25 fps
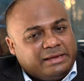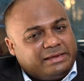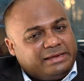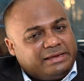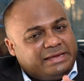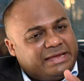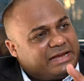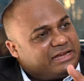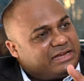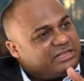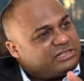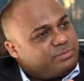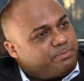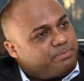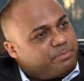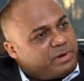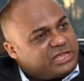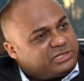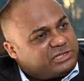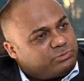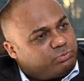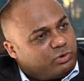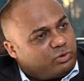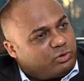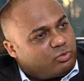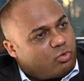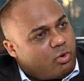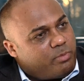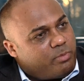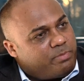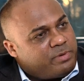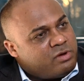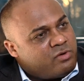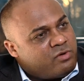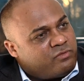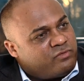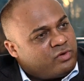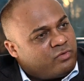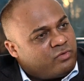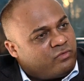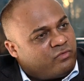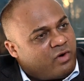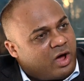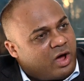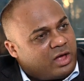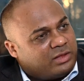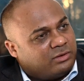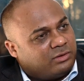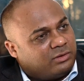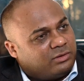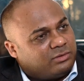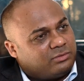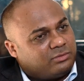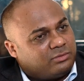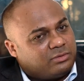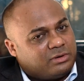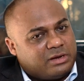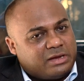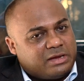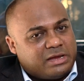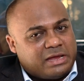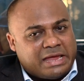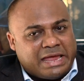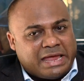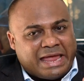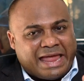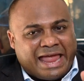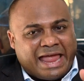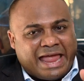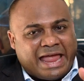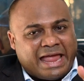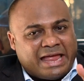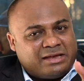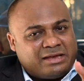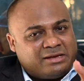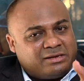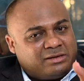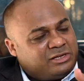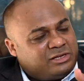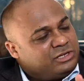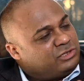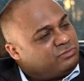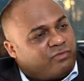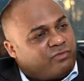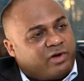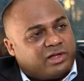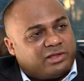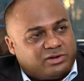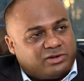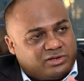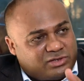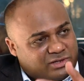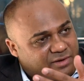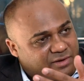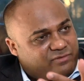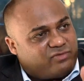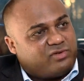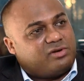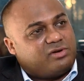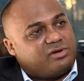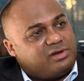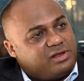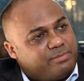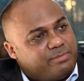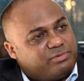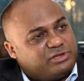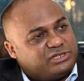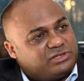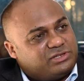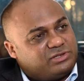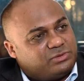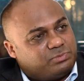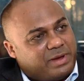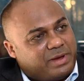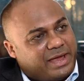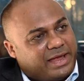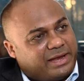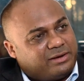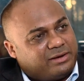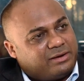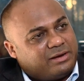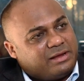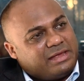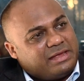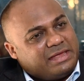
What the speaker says: get us a passport copy of your father, and his father is definitely a businessman.